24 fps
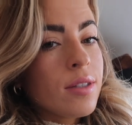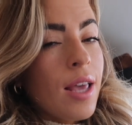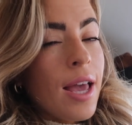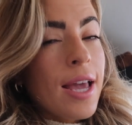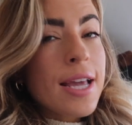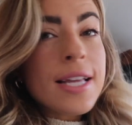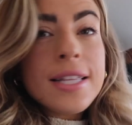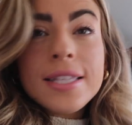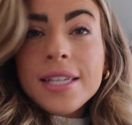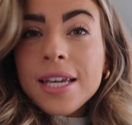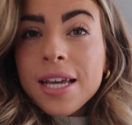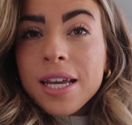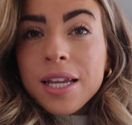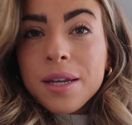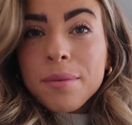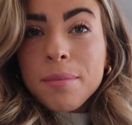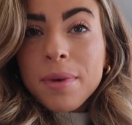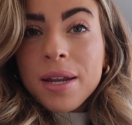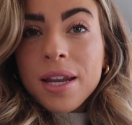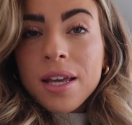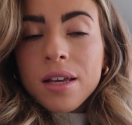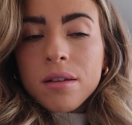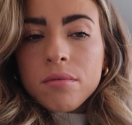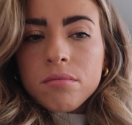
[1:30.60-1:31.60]
eighteen
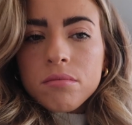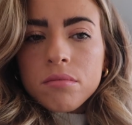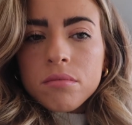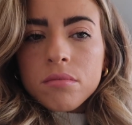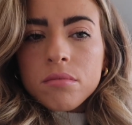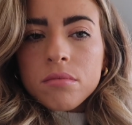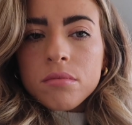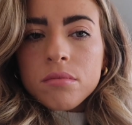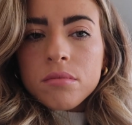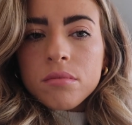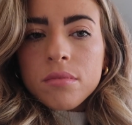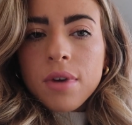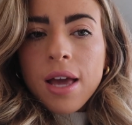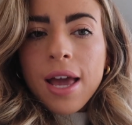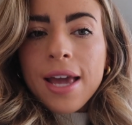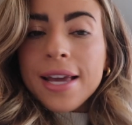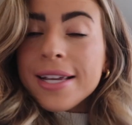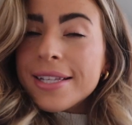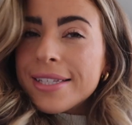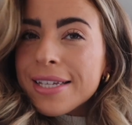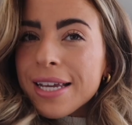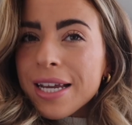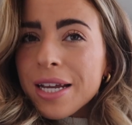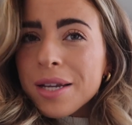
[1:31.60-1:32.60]
minutes...
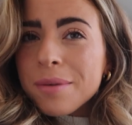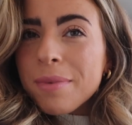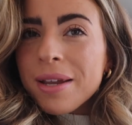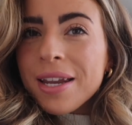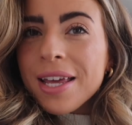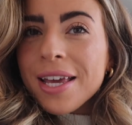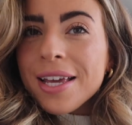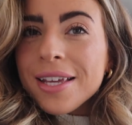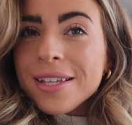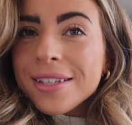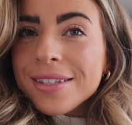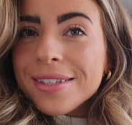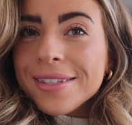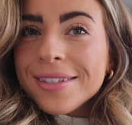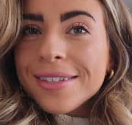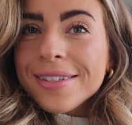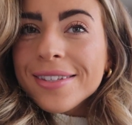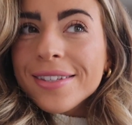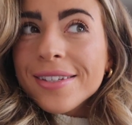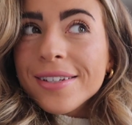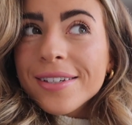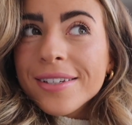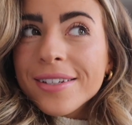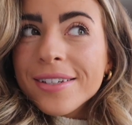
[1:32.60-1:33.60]
eighteen
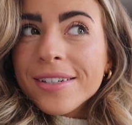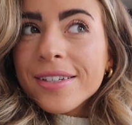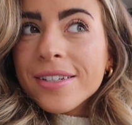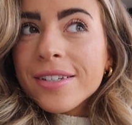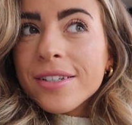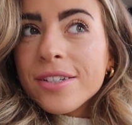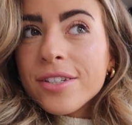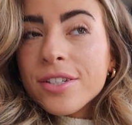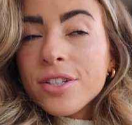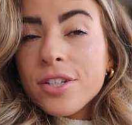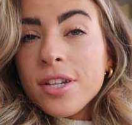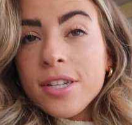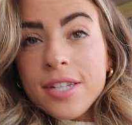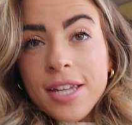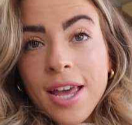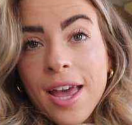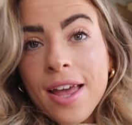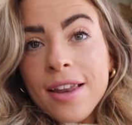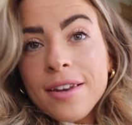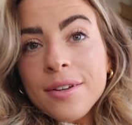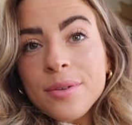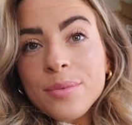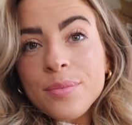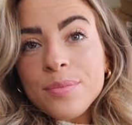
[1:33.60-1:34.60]
minutes to
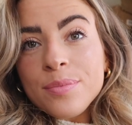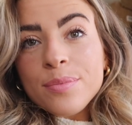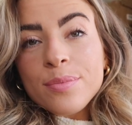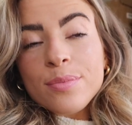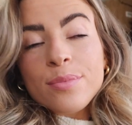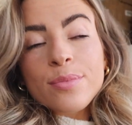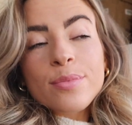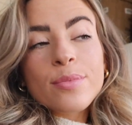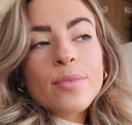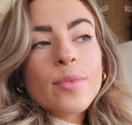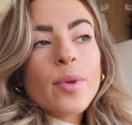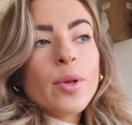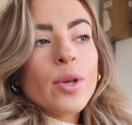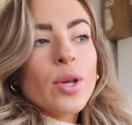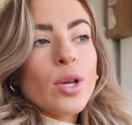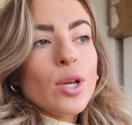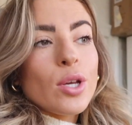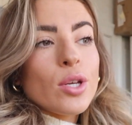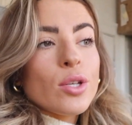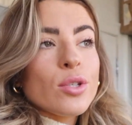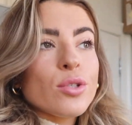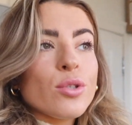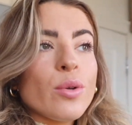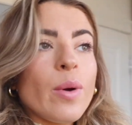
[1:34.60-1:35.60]
ten,
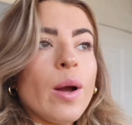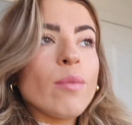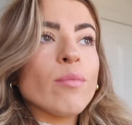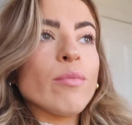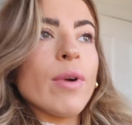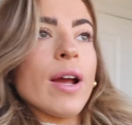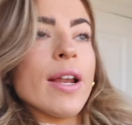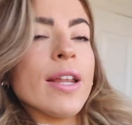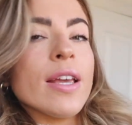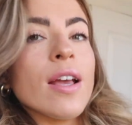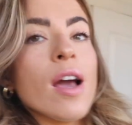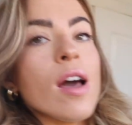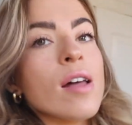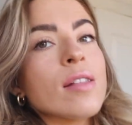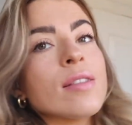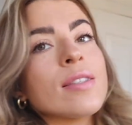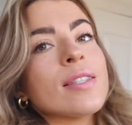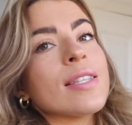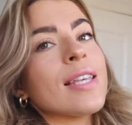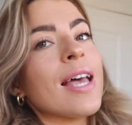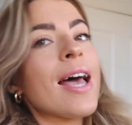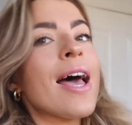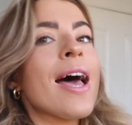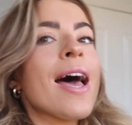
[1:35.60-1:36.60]
so I'm ready, Aunt
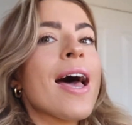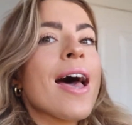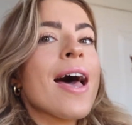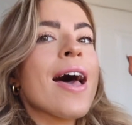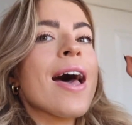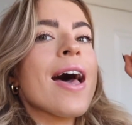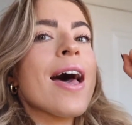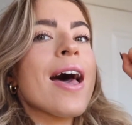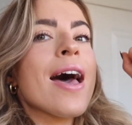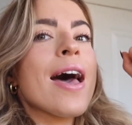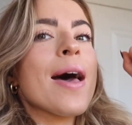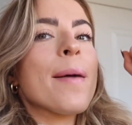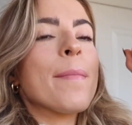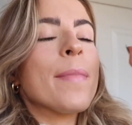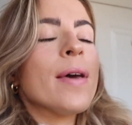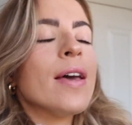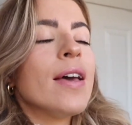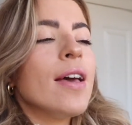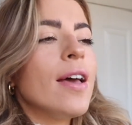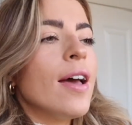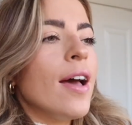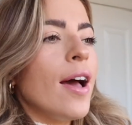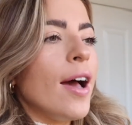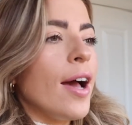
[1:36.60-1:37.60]
Sam.
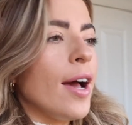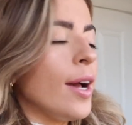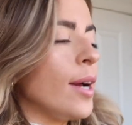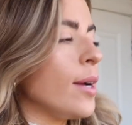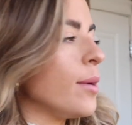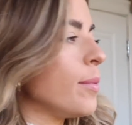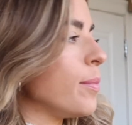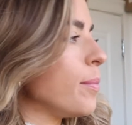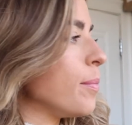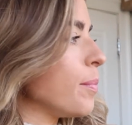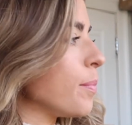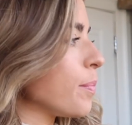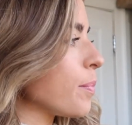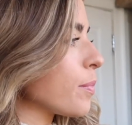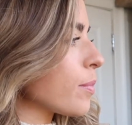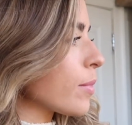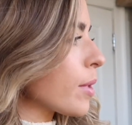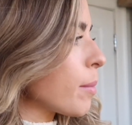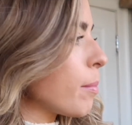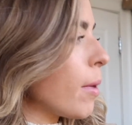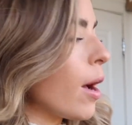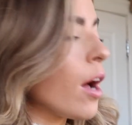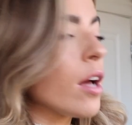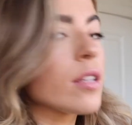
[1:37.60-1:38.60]
Um,
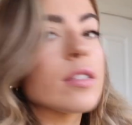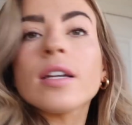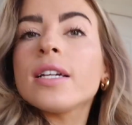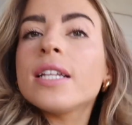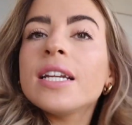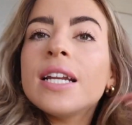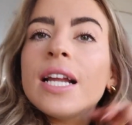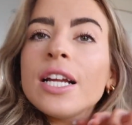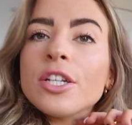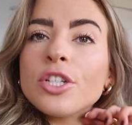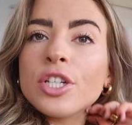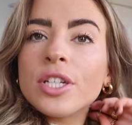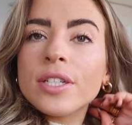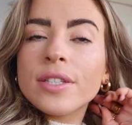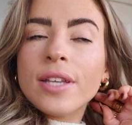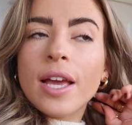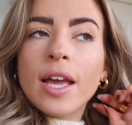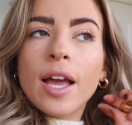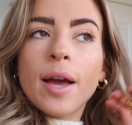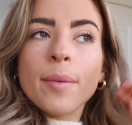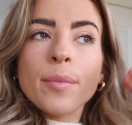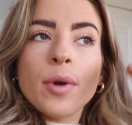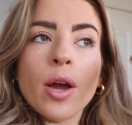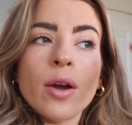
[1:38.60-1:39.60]
but I didn't actually
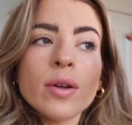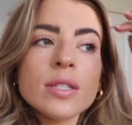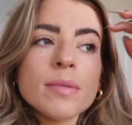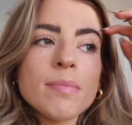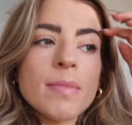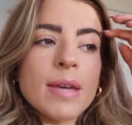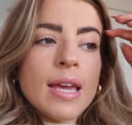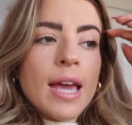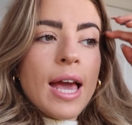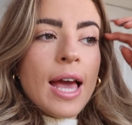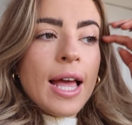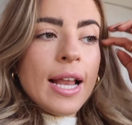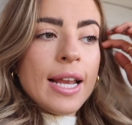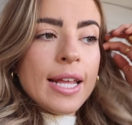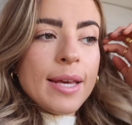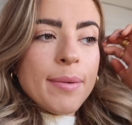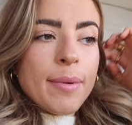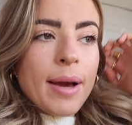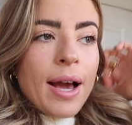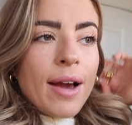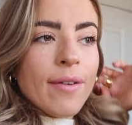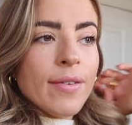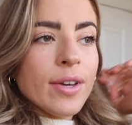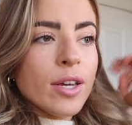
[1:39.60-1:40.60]
say I'm going to meet Ellie.
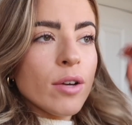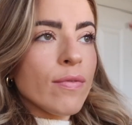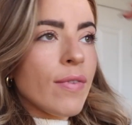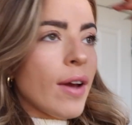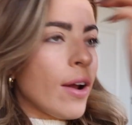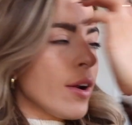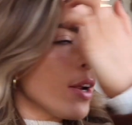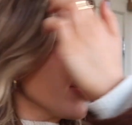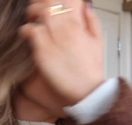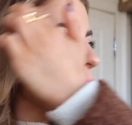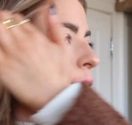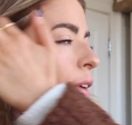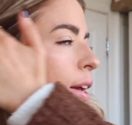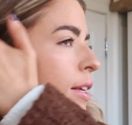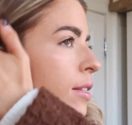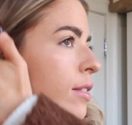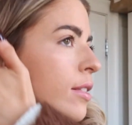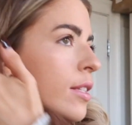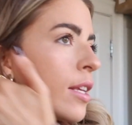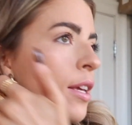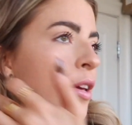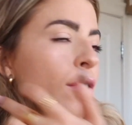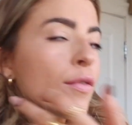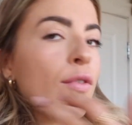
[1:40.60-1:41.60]
We're having a very
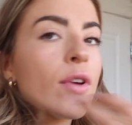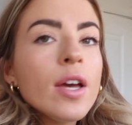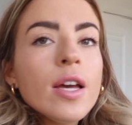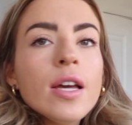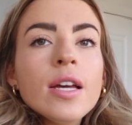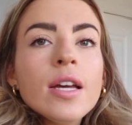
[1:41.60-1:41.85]
festive